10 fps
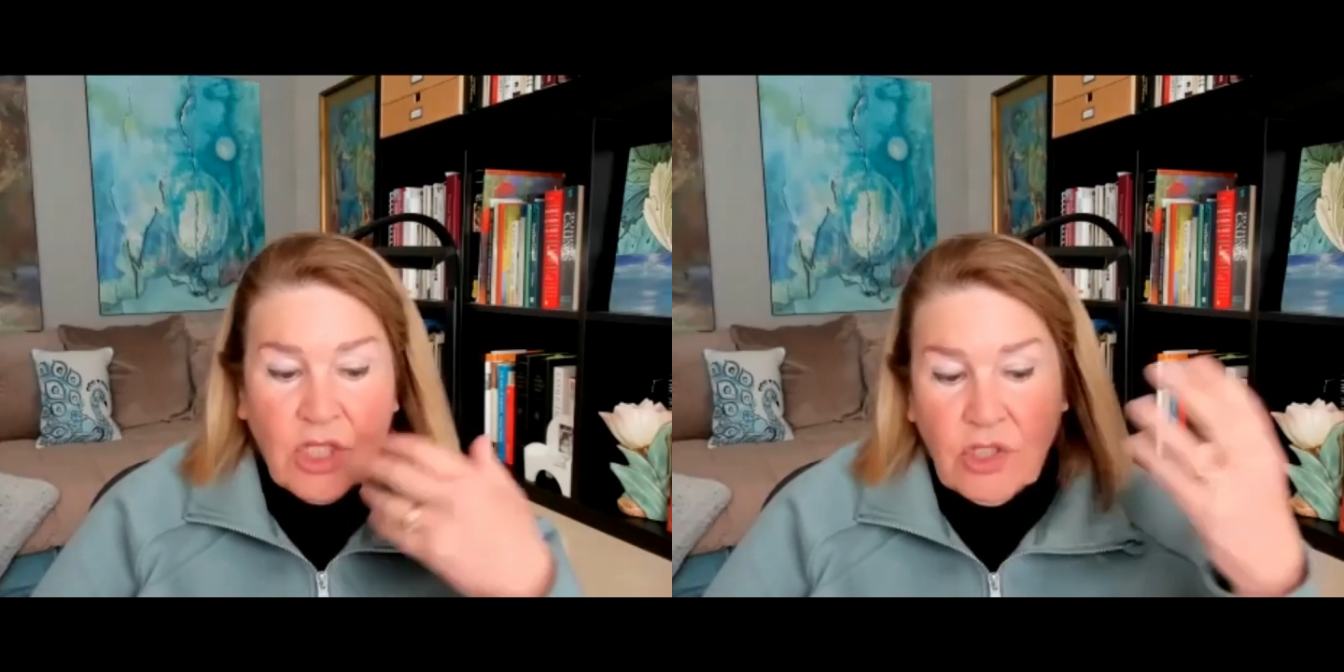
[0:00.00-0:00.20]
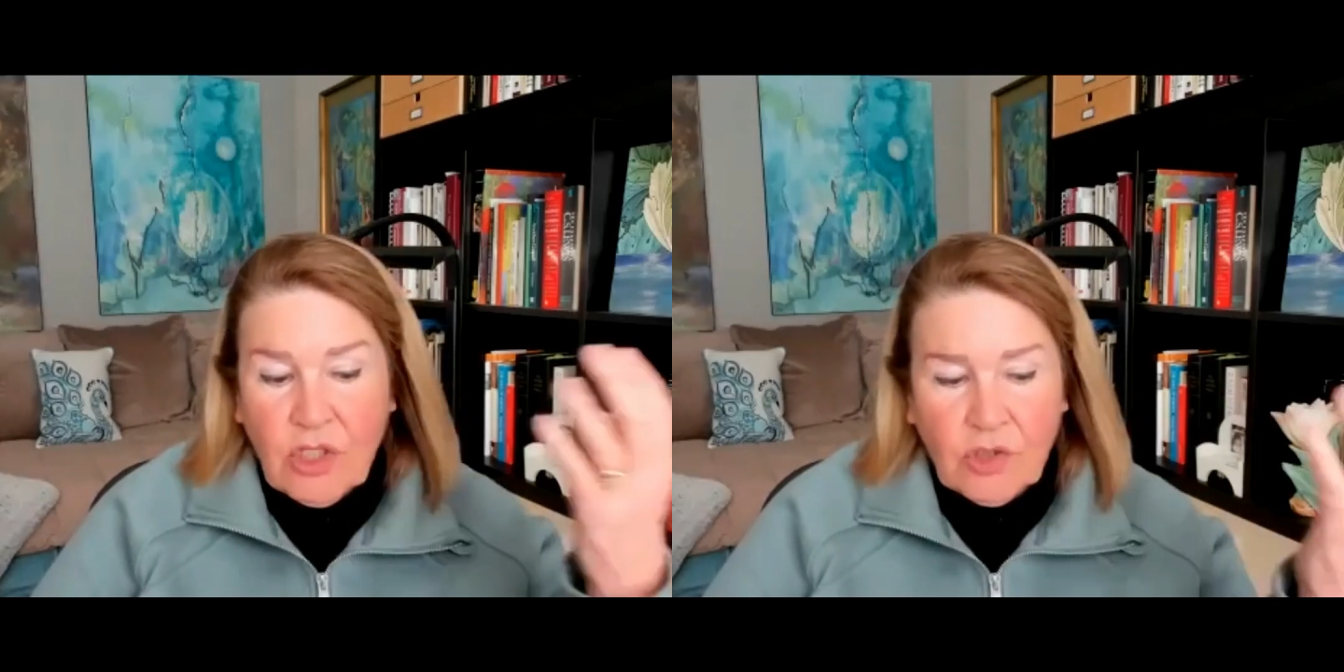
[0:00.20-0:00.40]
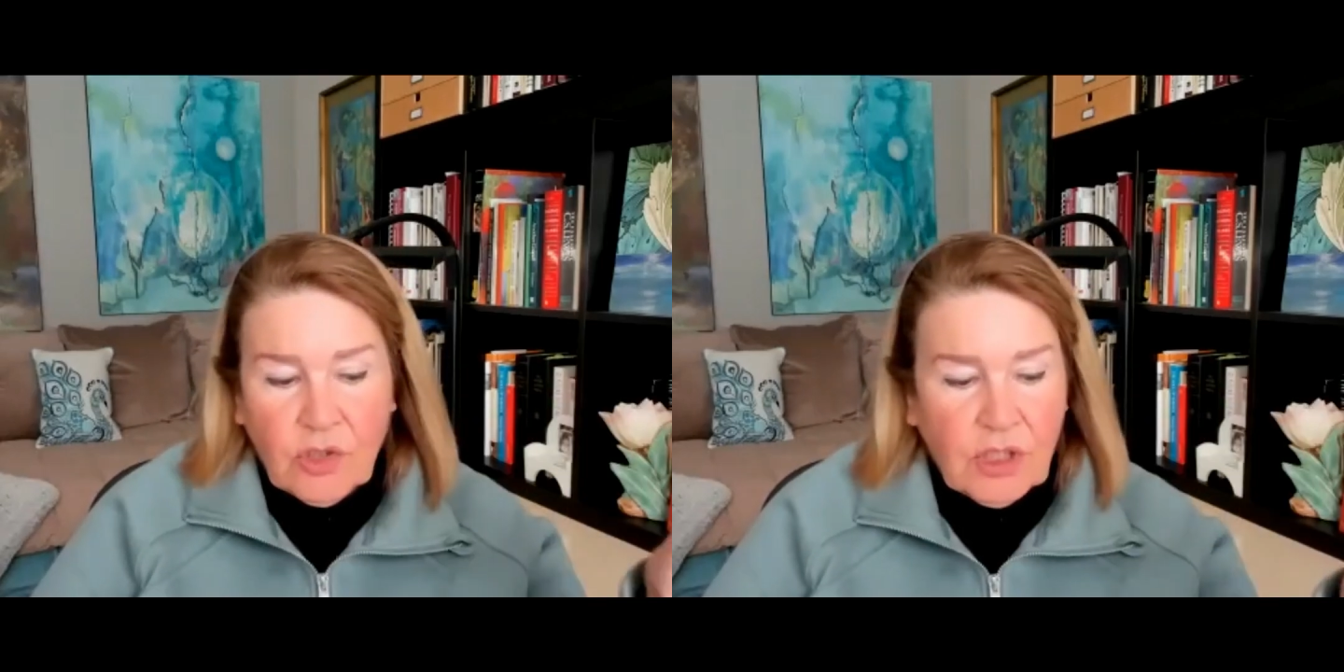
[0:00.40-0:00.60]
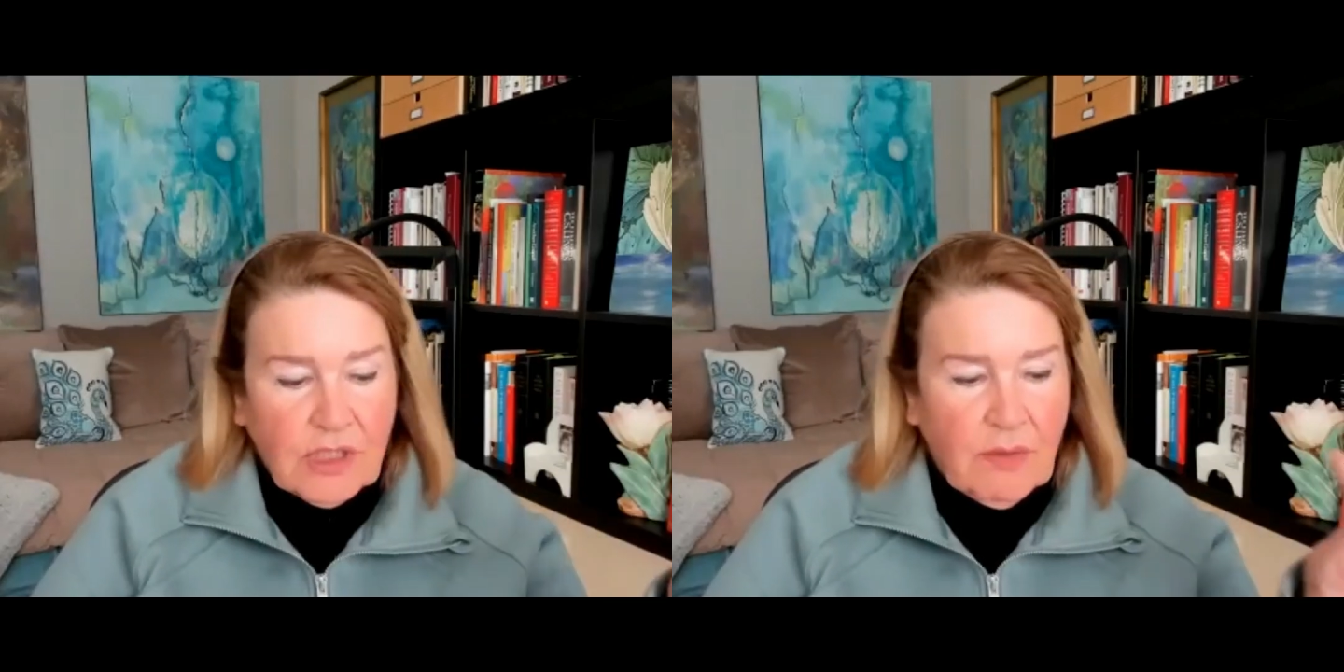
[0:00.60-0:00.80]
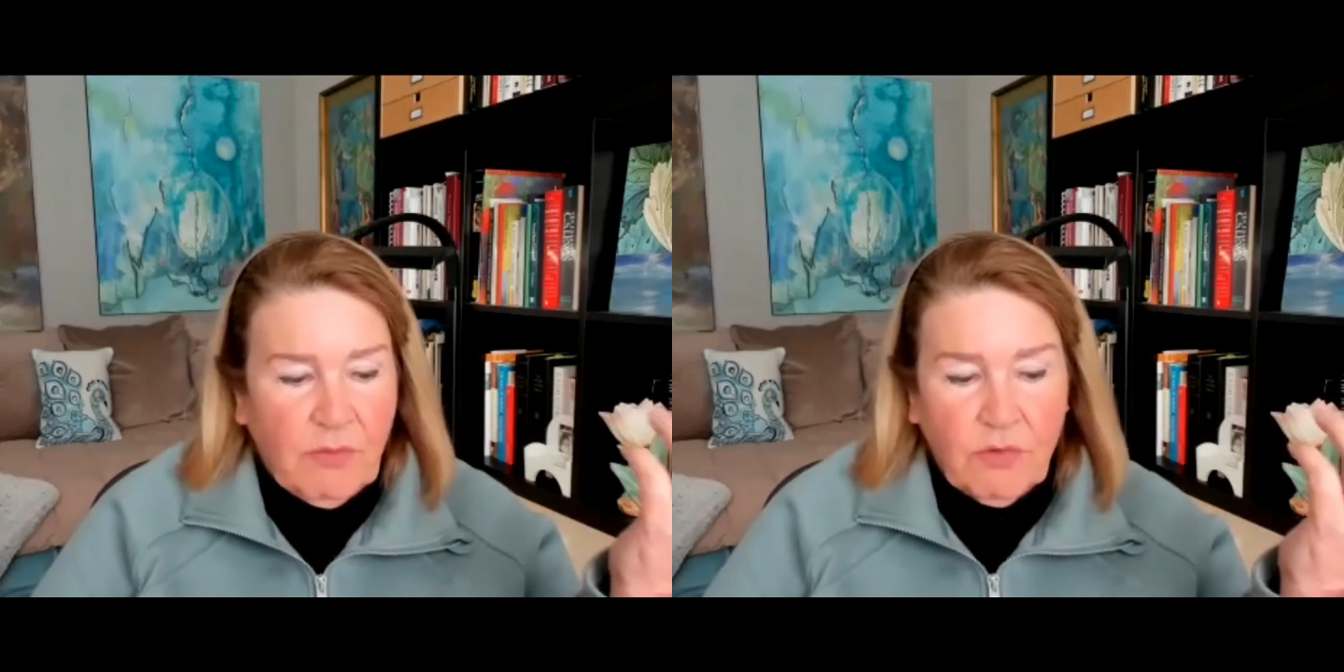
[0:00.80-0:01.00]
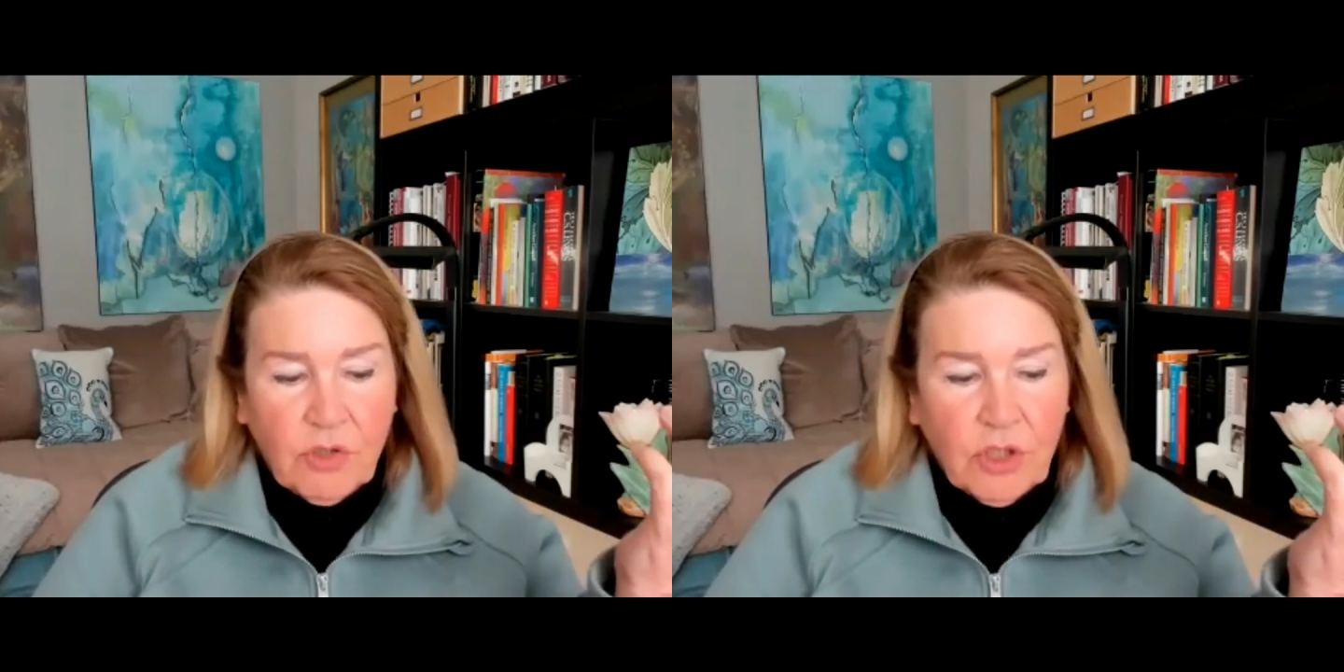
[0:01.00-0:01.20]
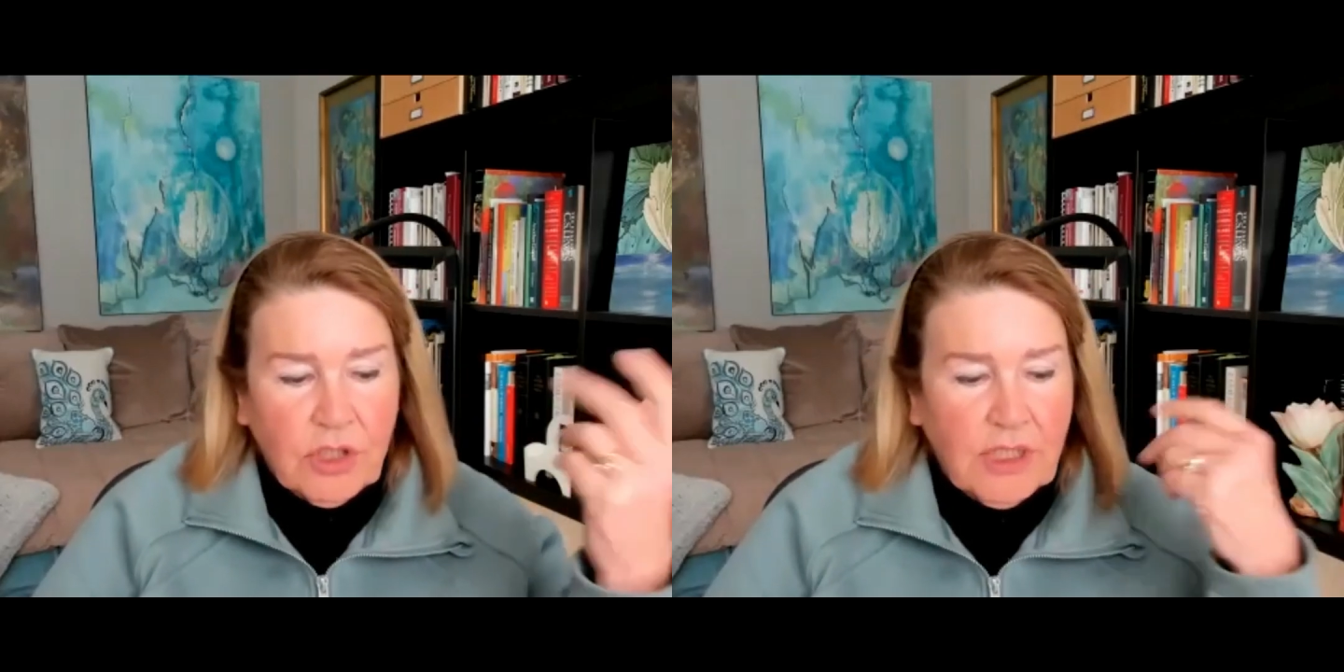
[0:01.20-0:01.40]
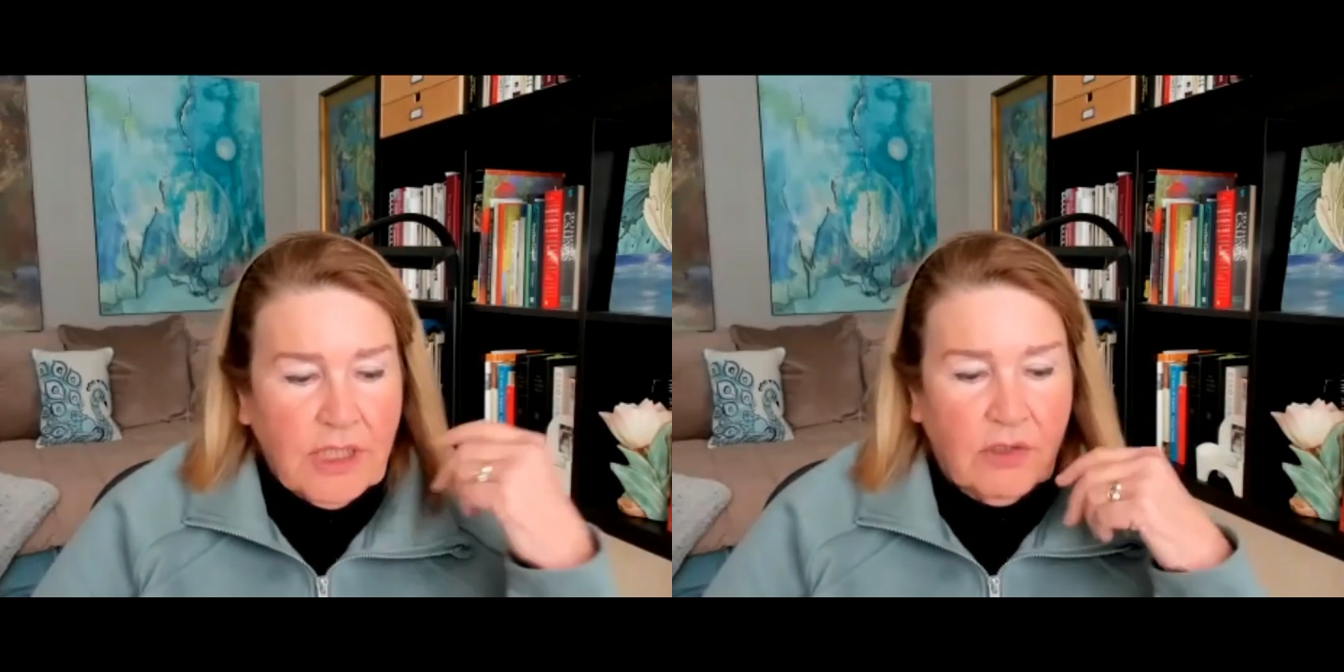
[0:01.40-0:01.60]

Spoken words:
It could come through cooking,